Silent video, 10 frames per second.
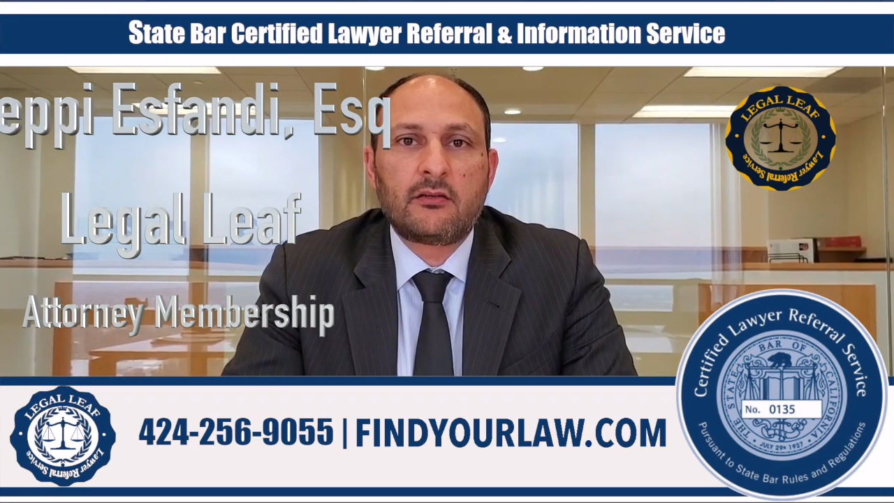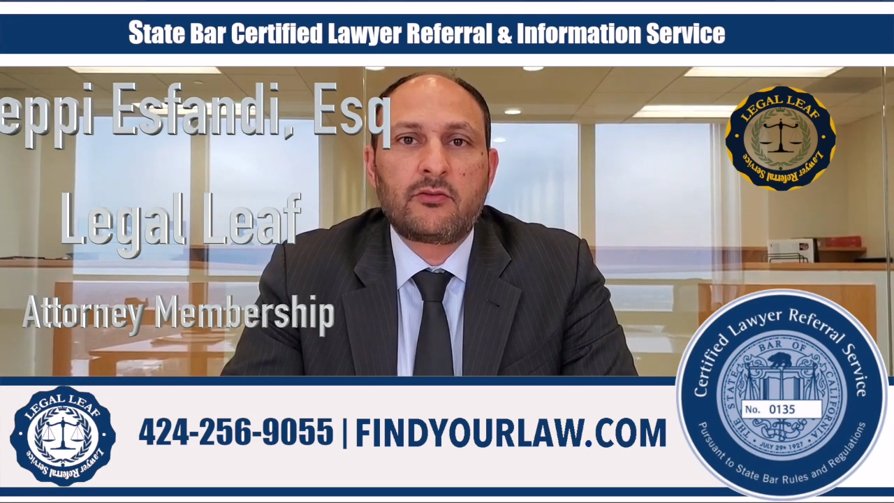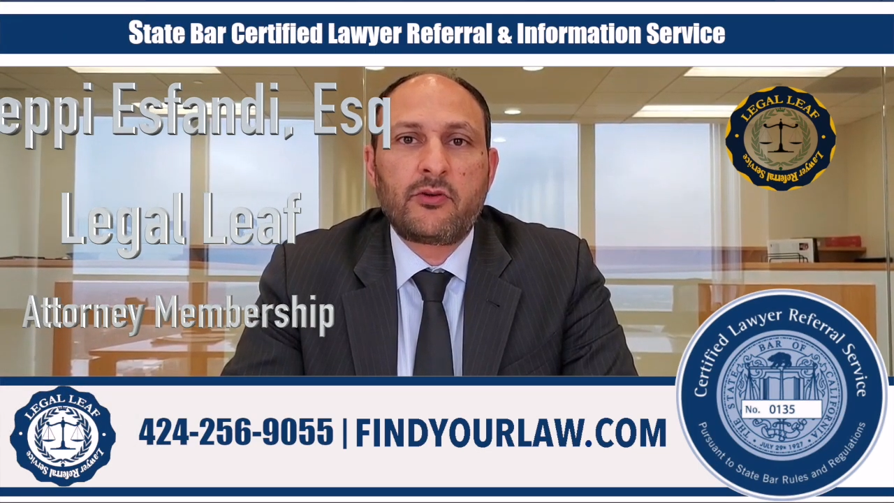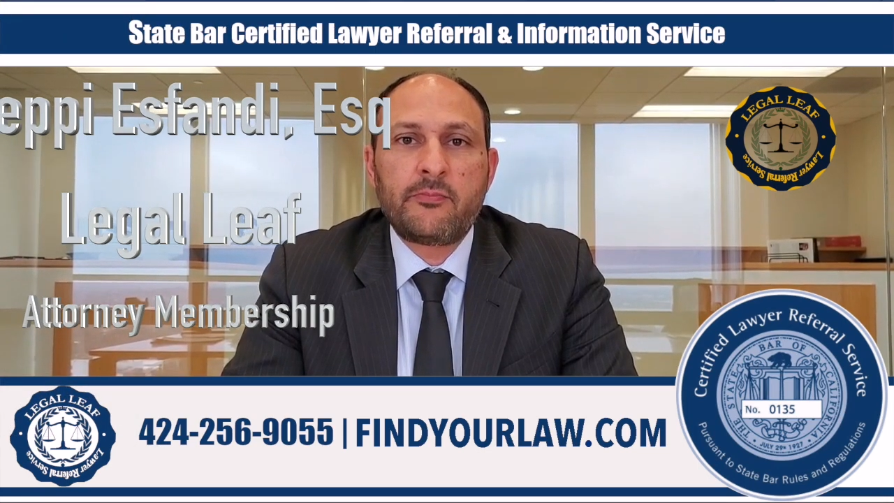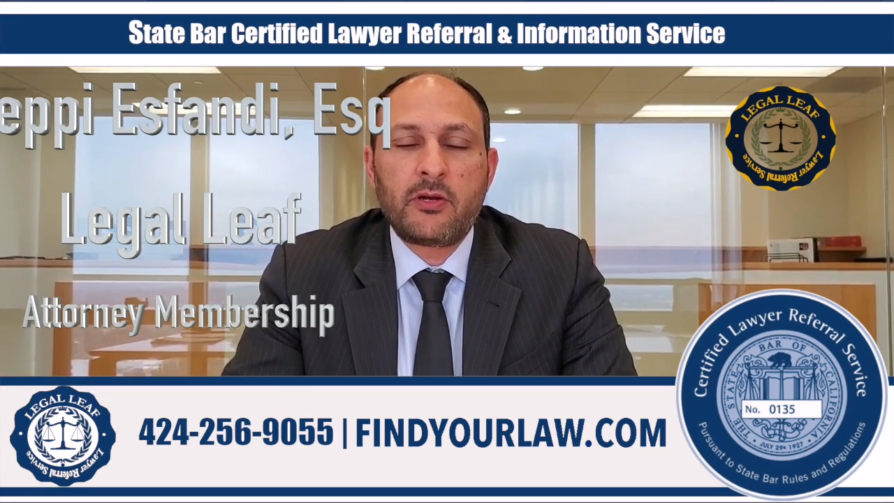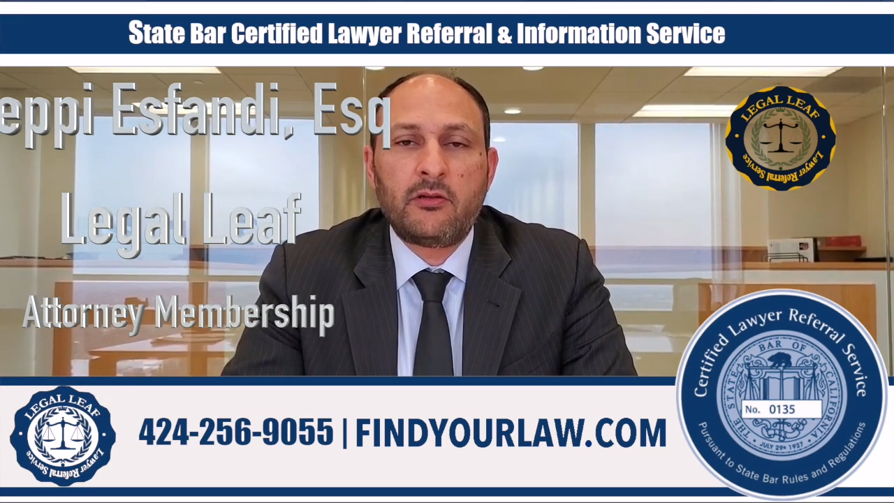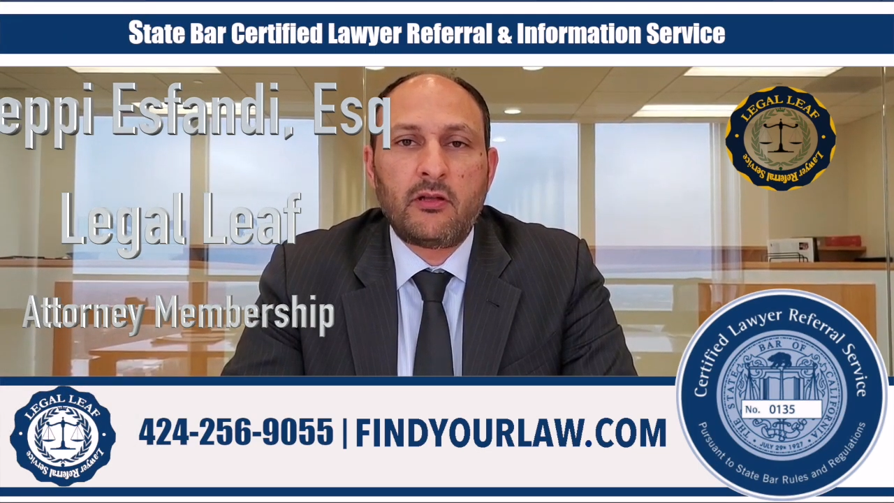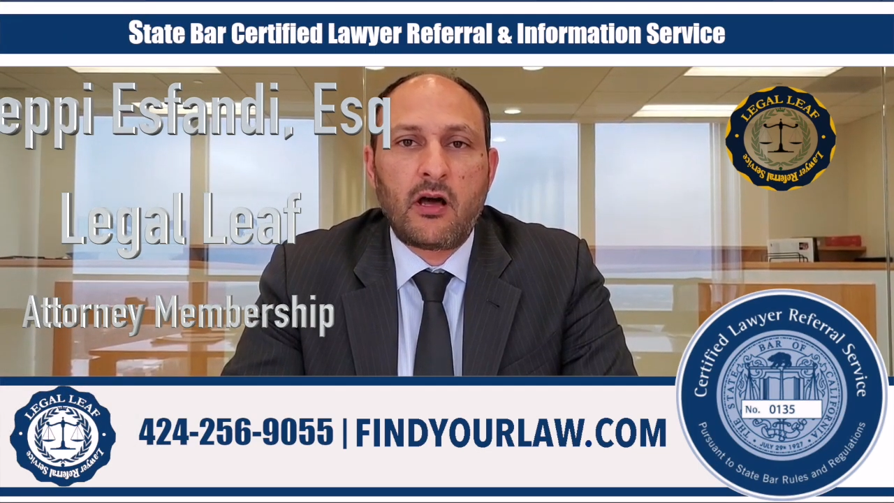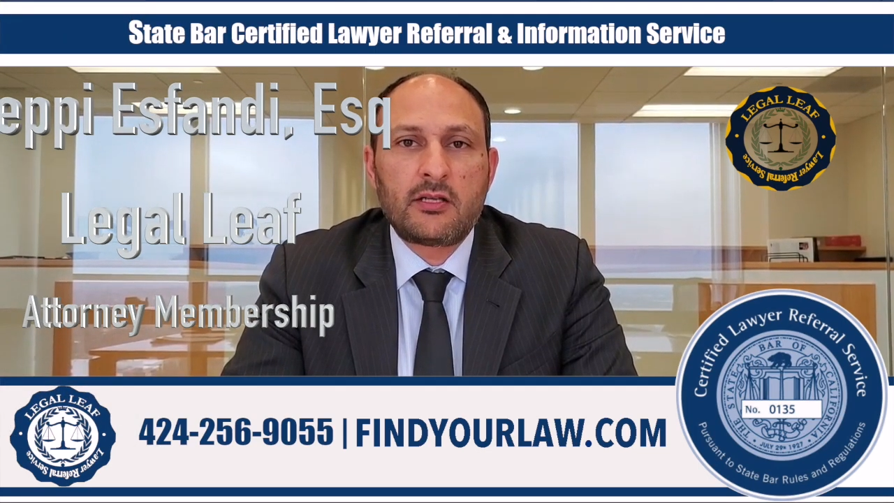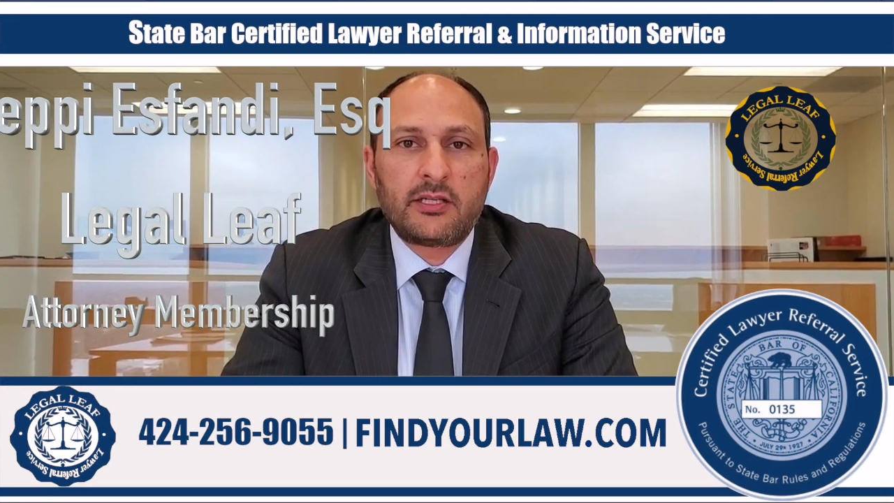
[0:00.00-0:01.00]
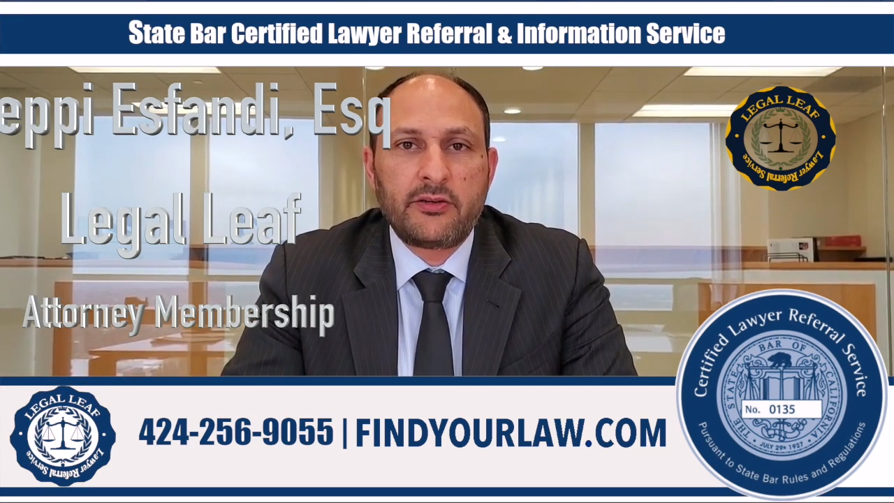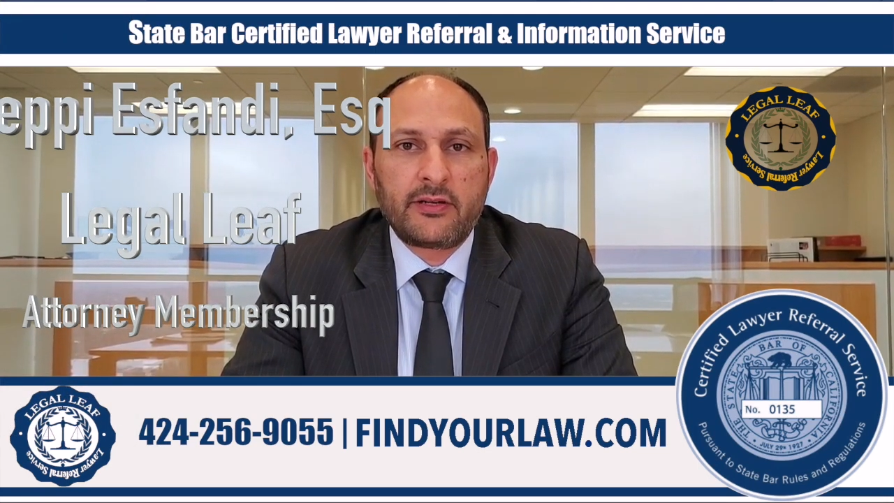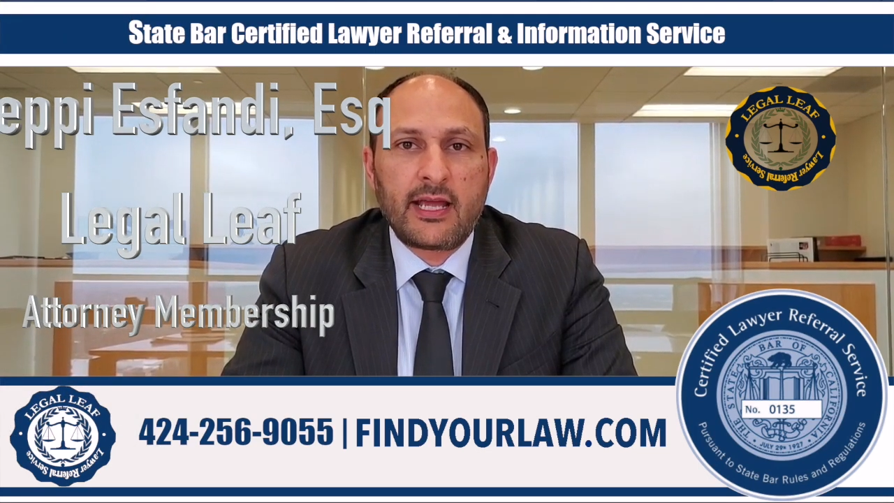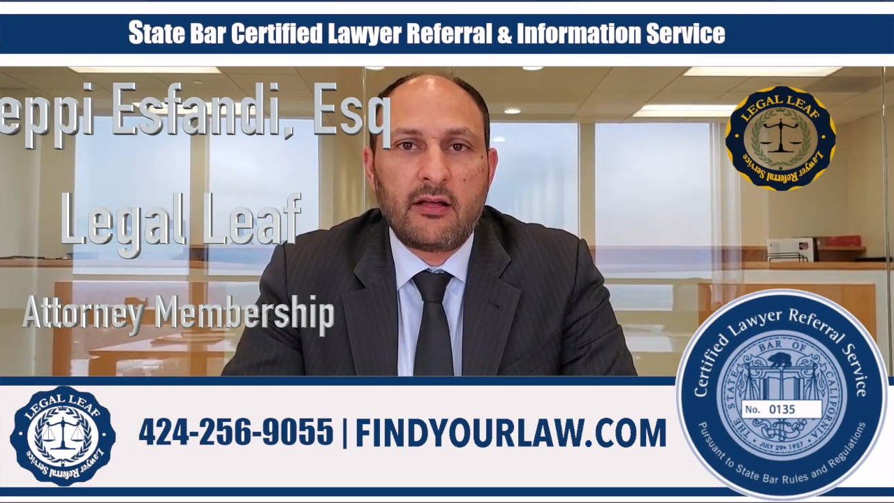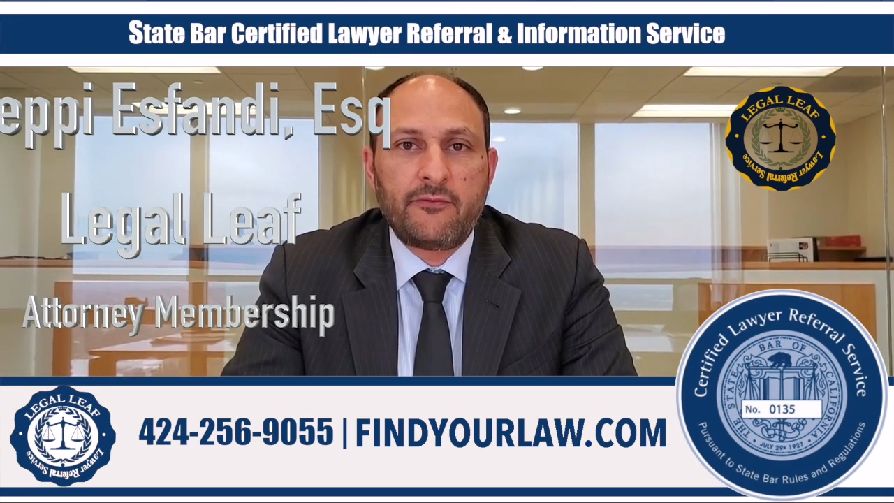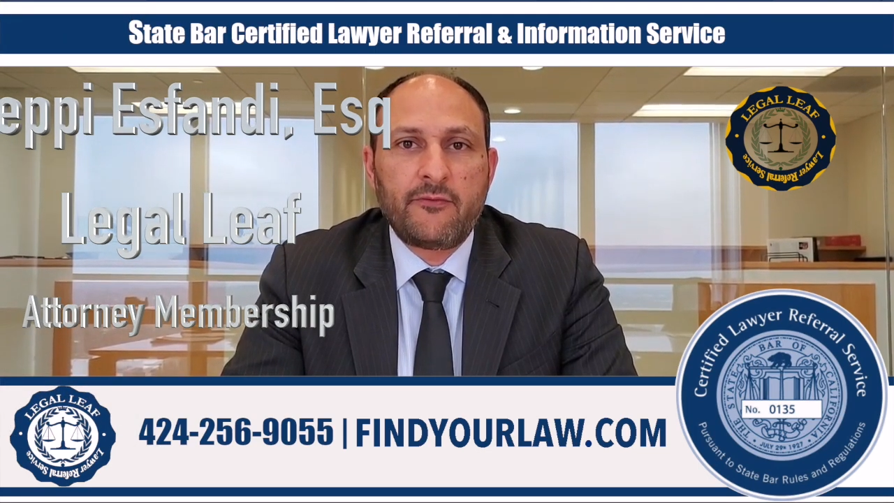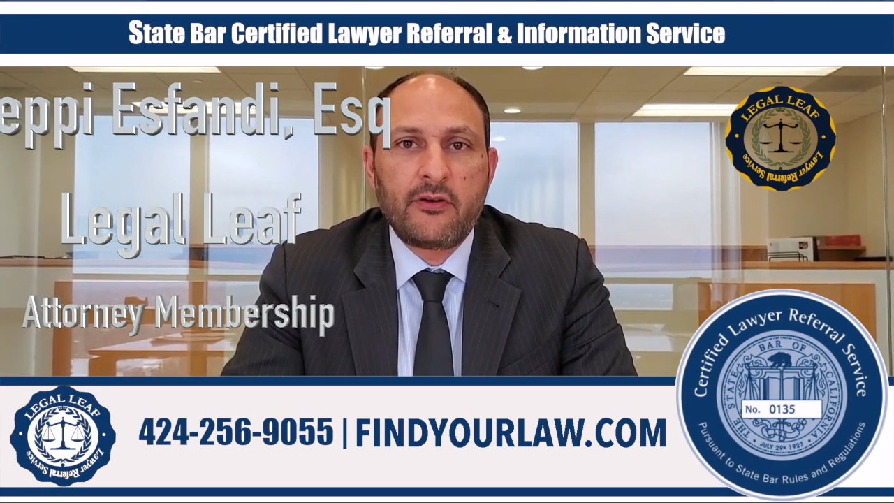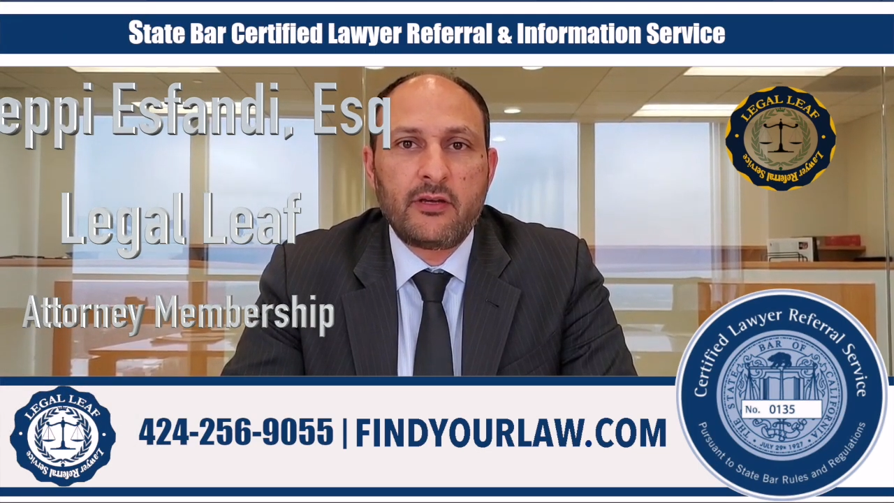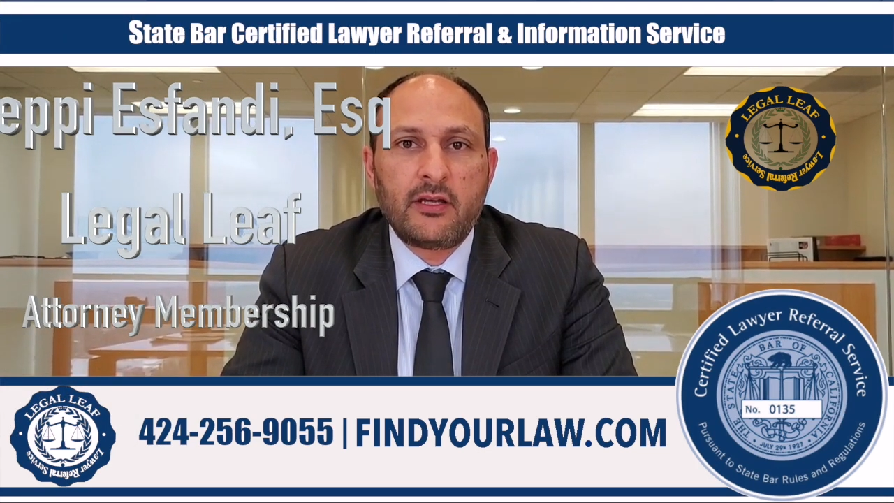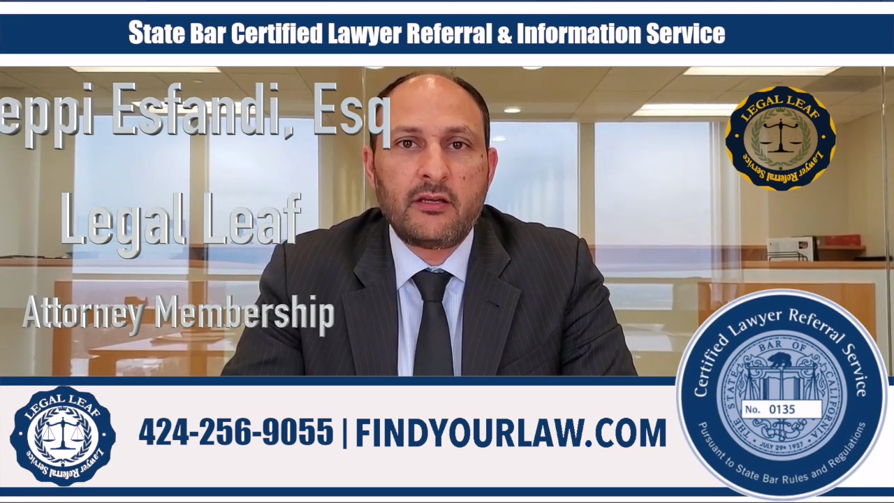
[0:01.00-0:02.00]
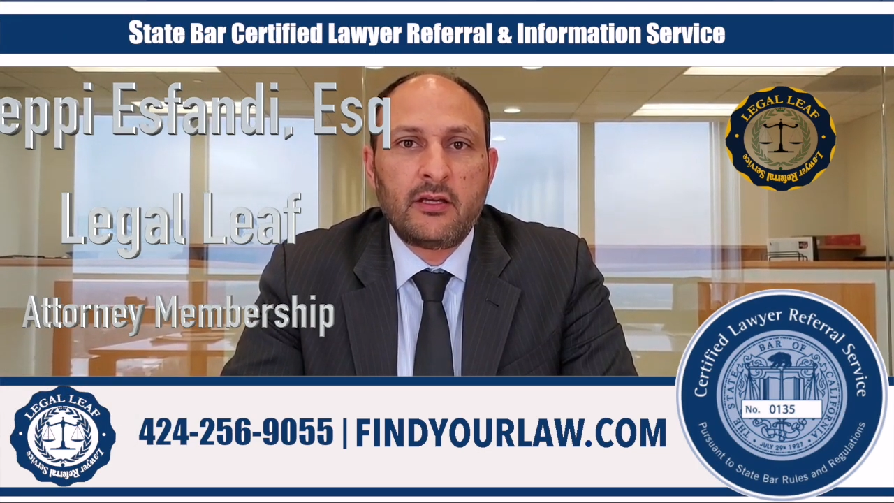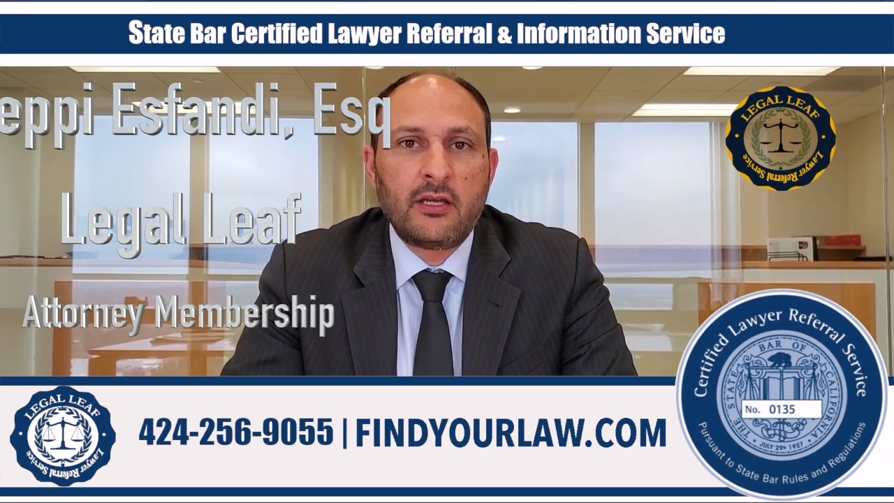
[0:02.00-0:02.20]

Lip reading: criminal laws here in California.